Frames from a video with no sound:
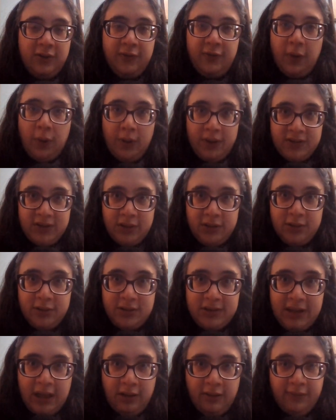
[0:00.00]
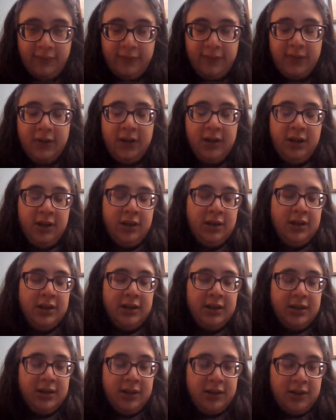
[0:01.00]
focus on yourself,
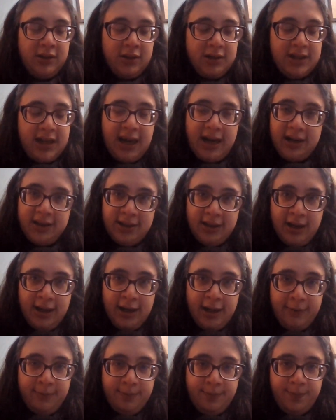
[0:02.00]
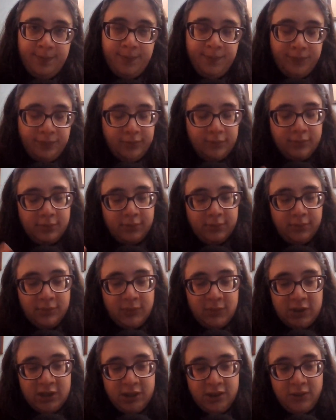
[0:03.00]
take time
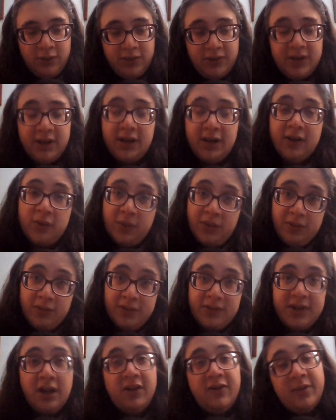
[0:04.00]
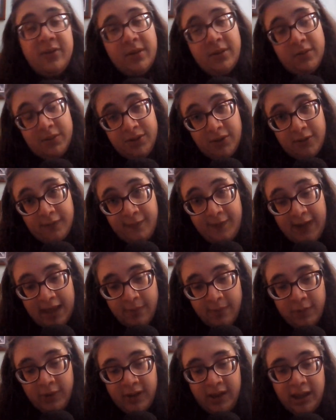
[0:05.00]
to do things with yourself, maybe with your
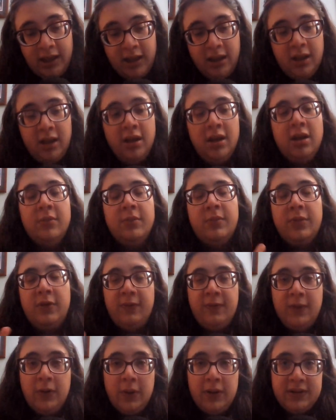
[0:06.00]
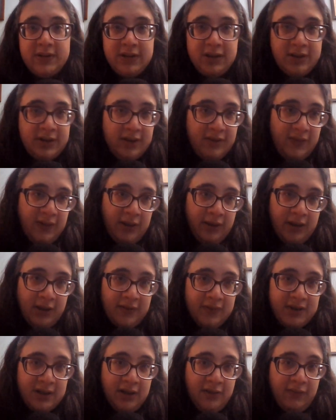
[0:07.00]
family, but focus on that feeling
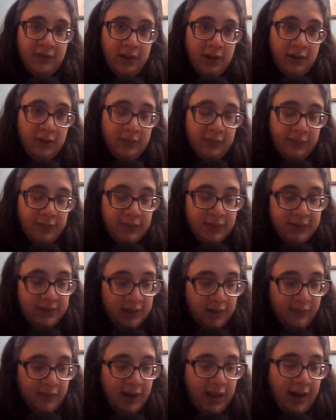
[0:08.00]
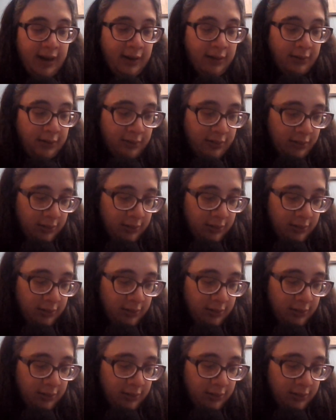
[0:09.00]
of self-love, self-care.